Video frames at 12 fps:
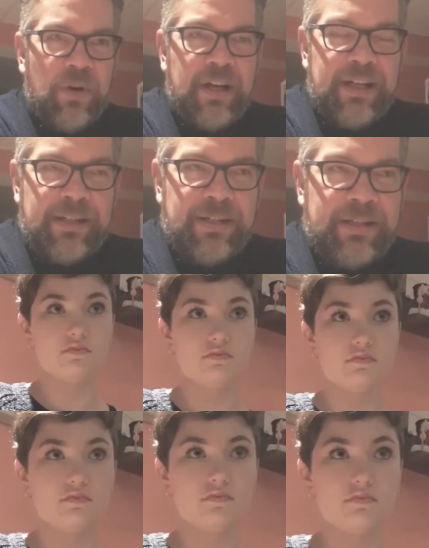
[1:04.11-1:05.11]
why. I
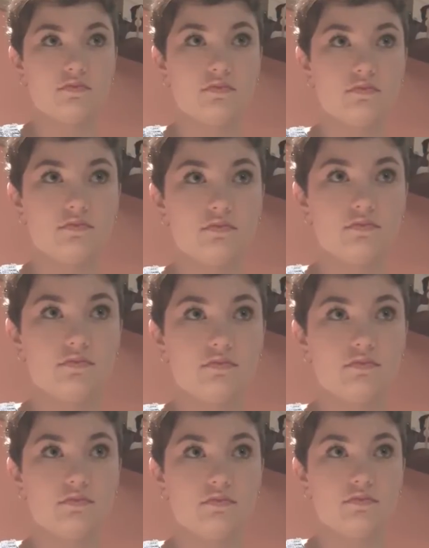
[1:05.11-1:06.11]
see a lot of the
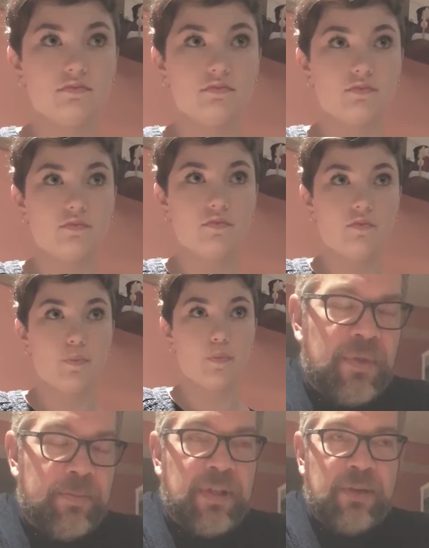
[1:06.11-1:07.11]
young
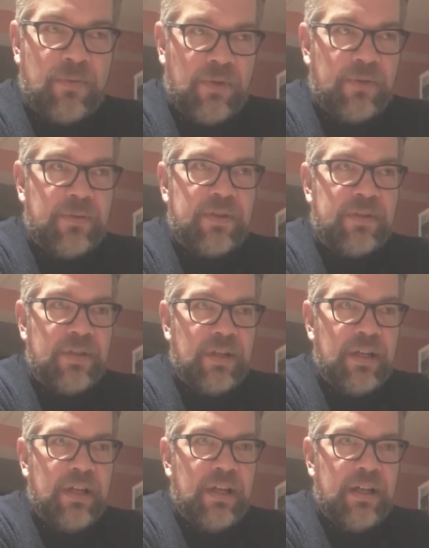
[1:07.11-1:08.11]
people I work with,
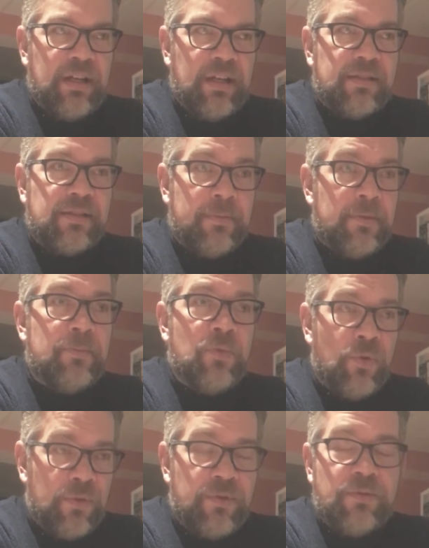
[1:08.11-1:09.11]
some of
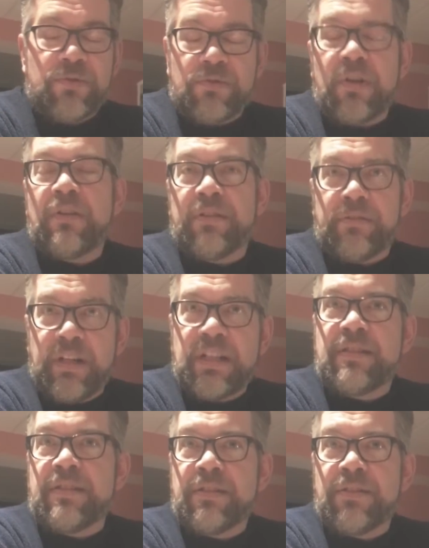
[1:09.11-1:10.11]
them who do struggle a
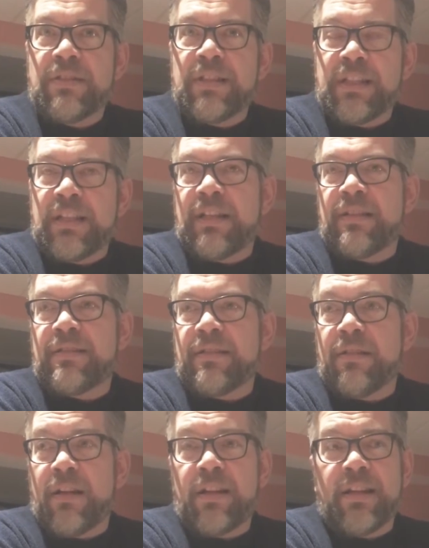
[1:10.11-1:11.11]
great deal, and that
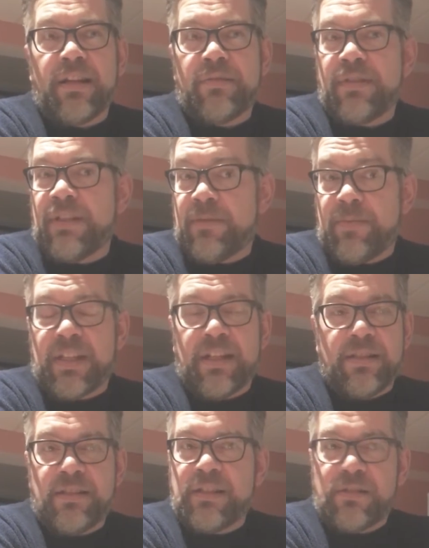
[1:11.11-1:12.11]
a lot of that is
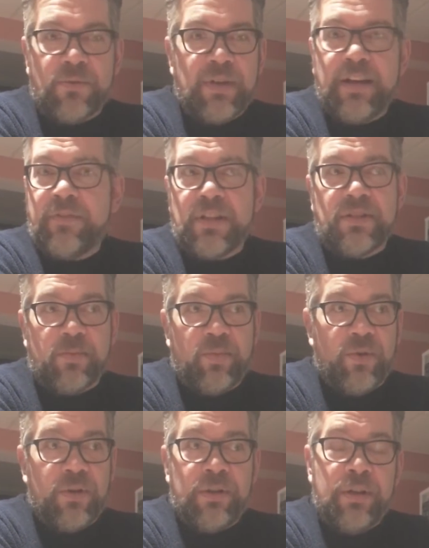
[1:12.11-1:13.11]
because they don't have any
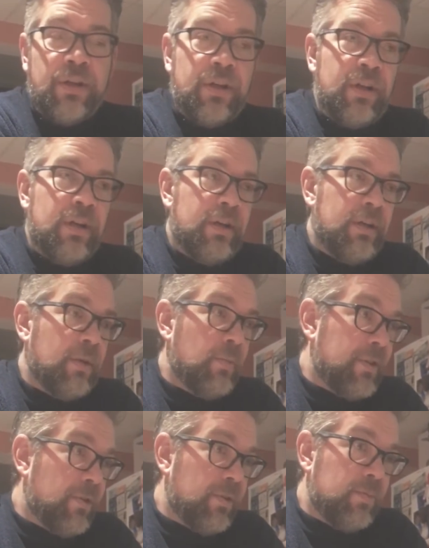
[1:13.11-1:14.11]
support,
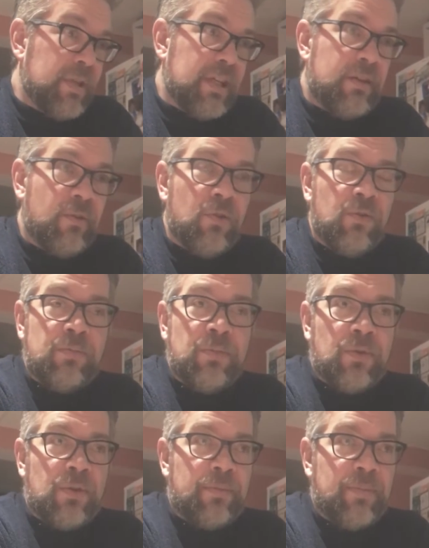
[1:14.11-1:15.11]
whether it be at
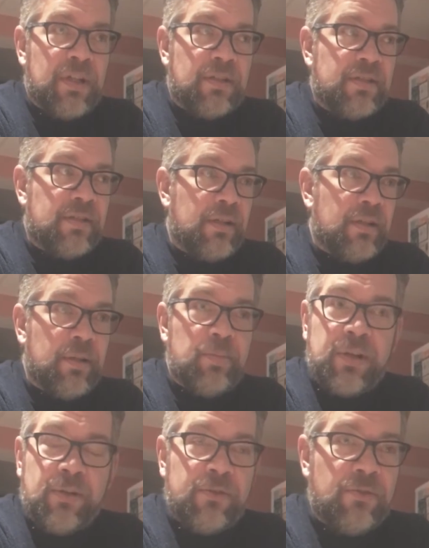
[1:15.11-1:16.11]
home or amongst a
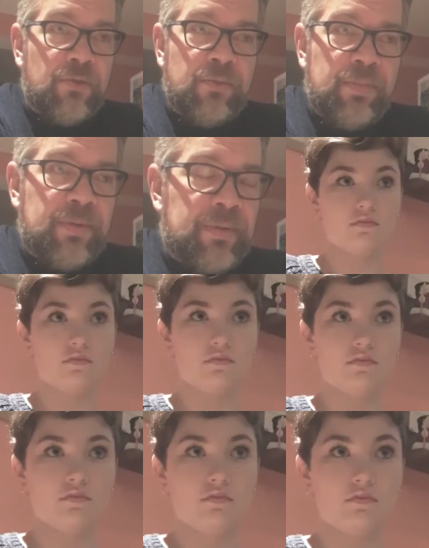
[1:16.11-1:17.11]
peer group. I was
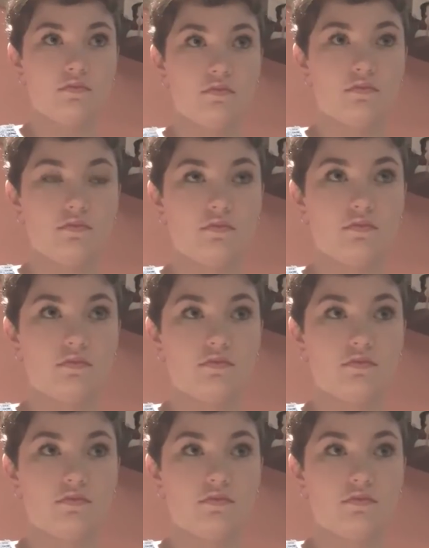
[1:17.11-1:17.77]
happy that